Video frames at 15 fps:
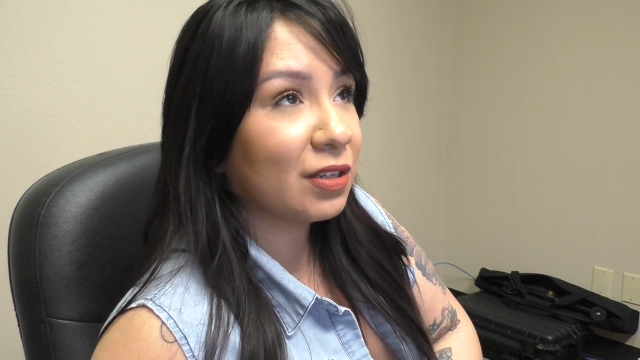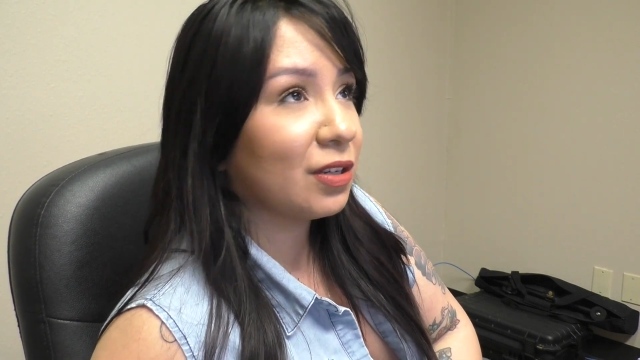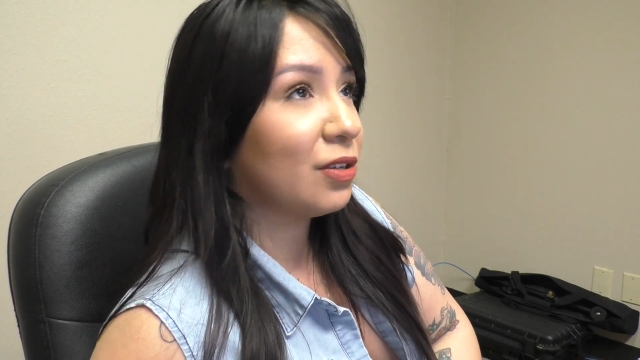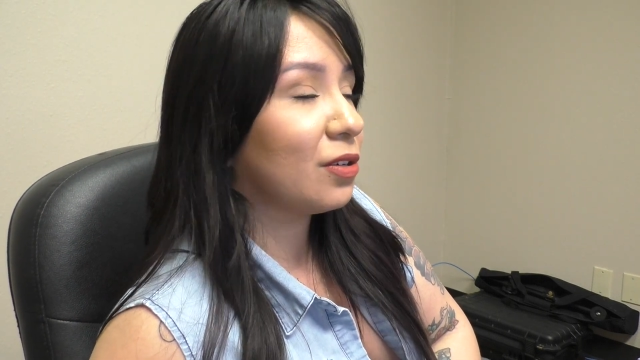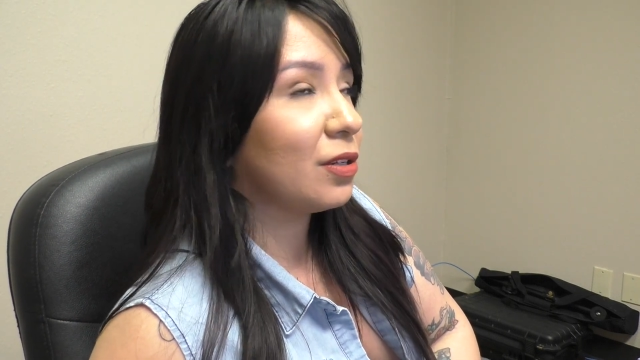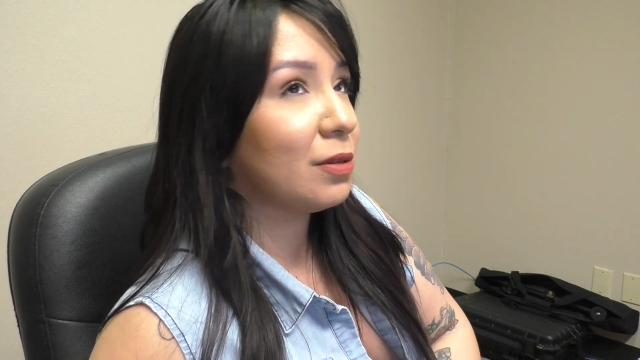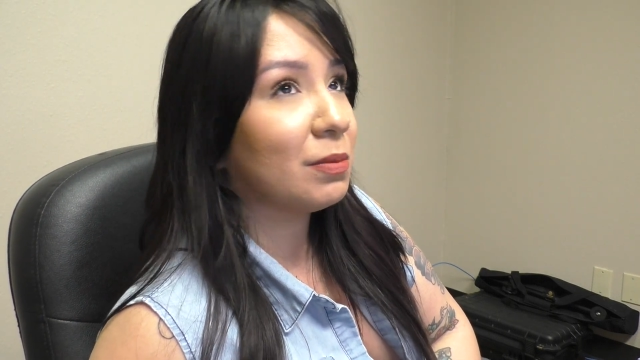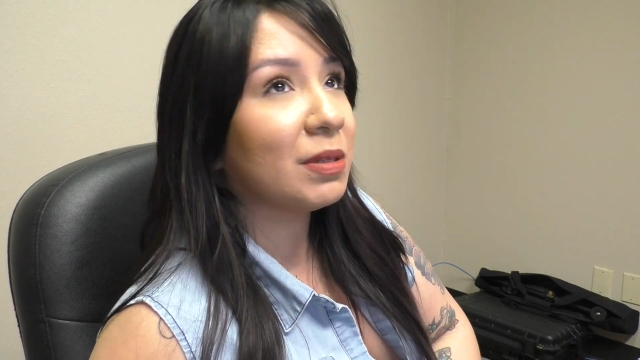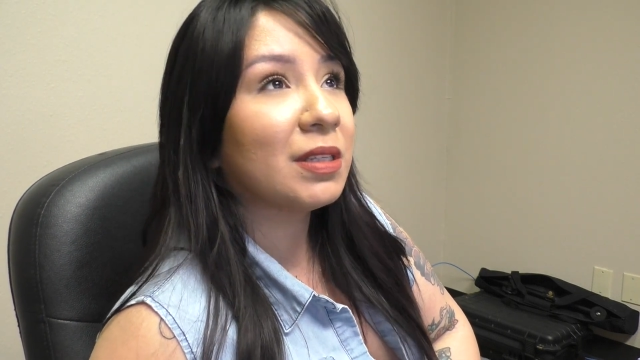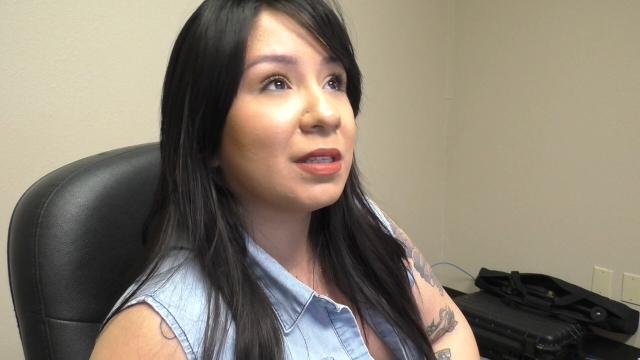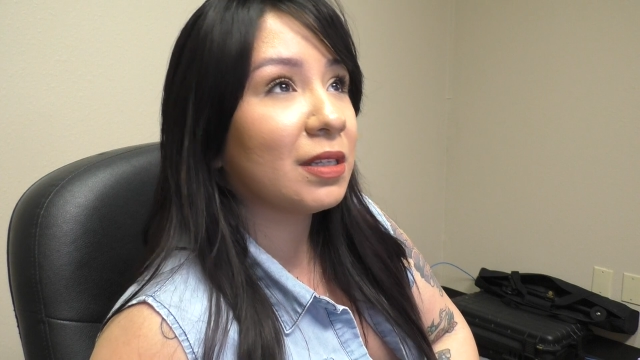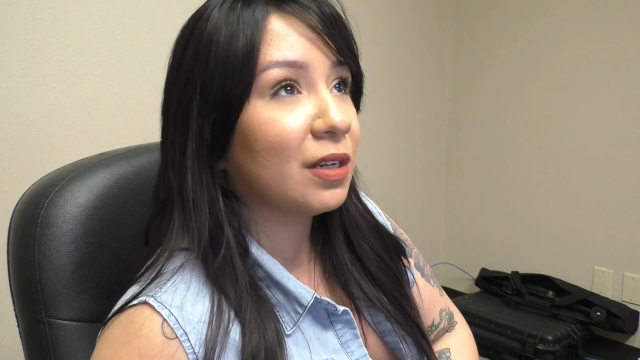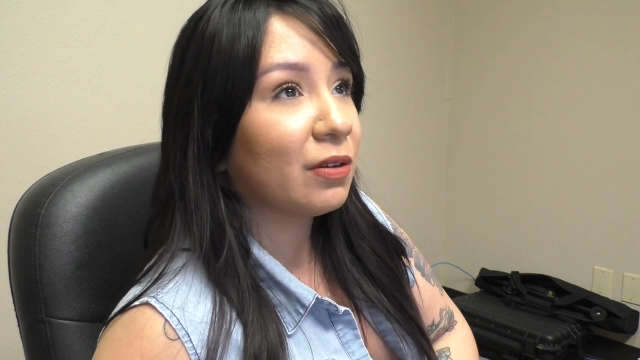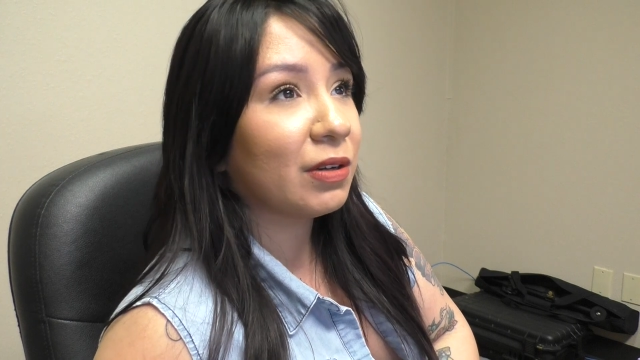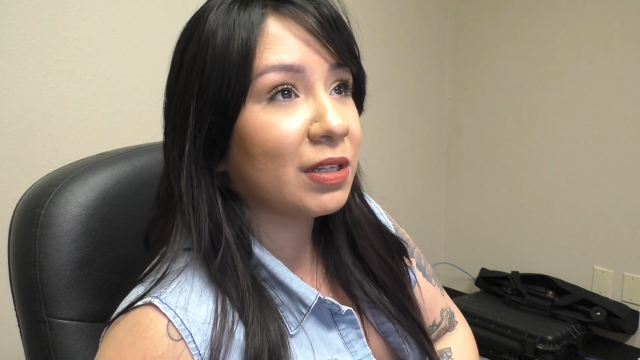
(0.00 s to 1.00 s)
and your deepest
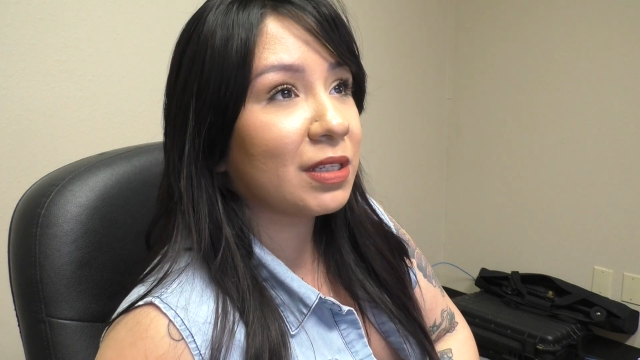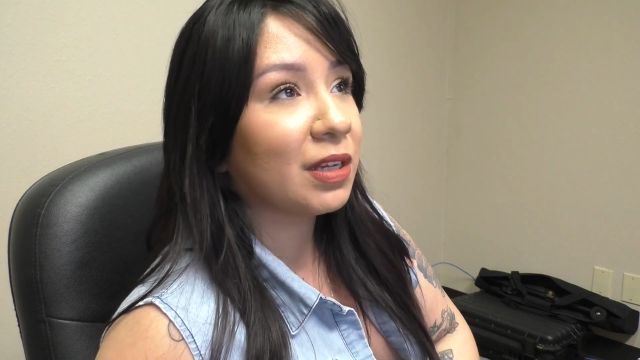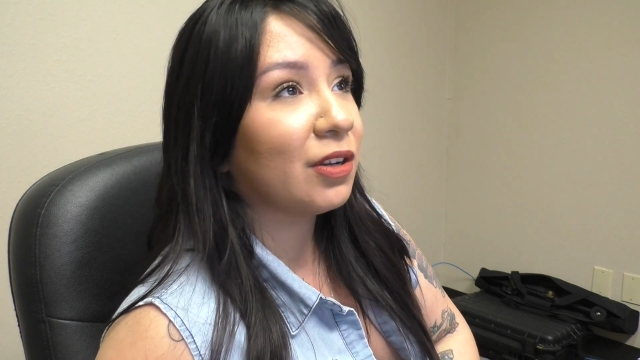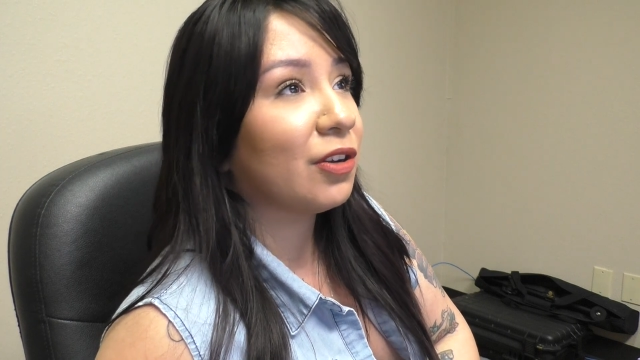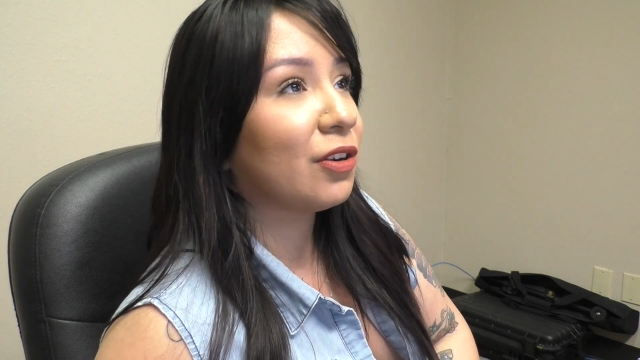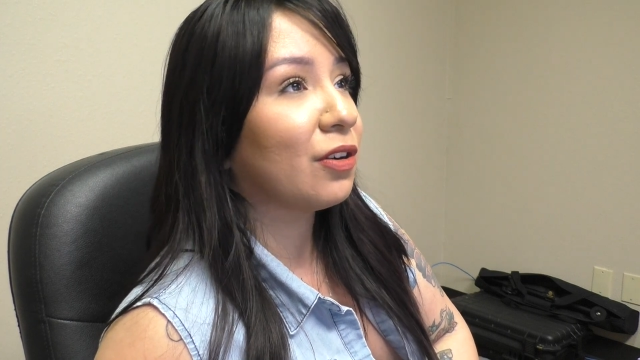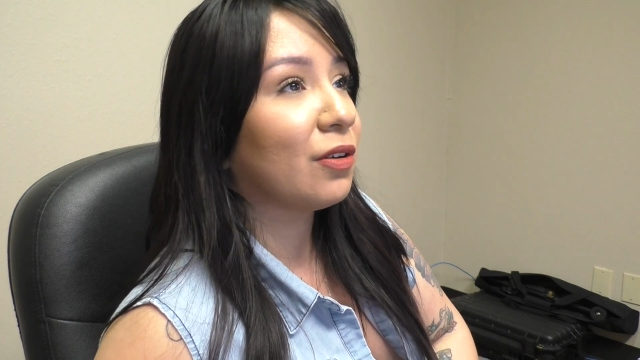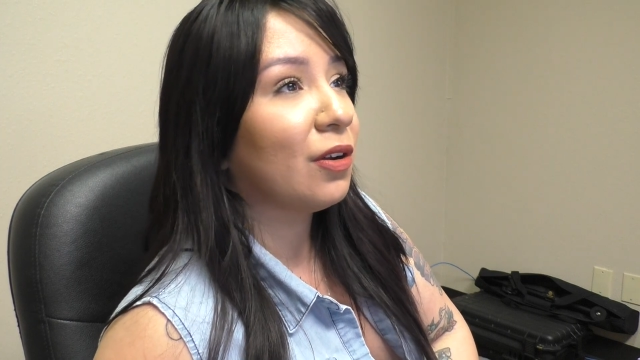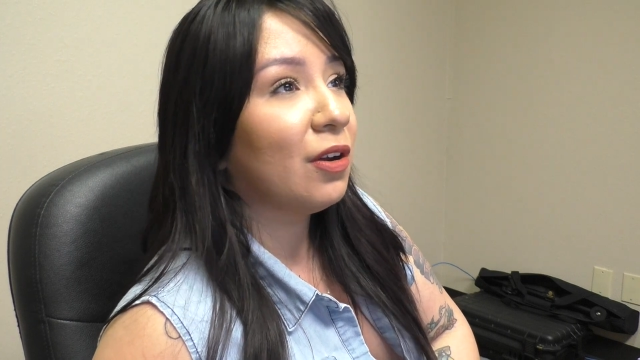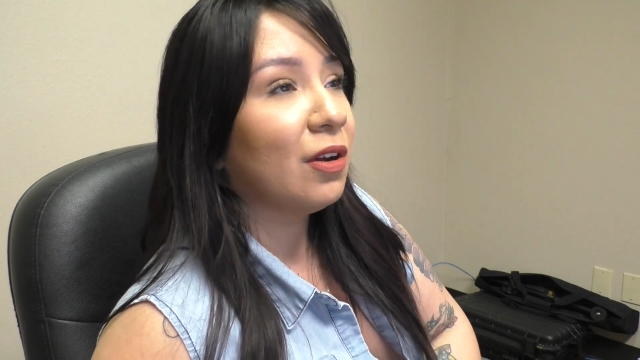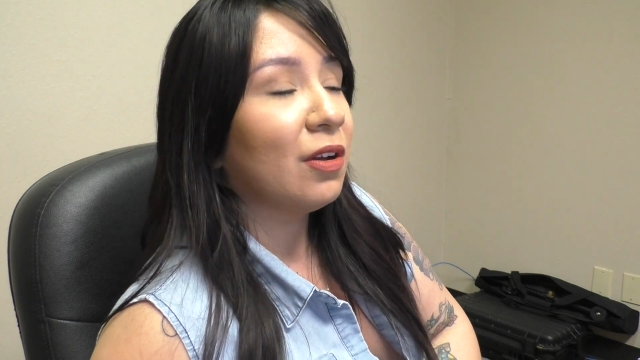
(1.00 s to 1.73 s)
secrets and your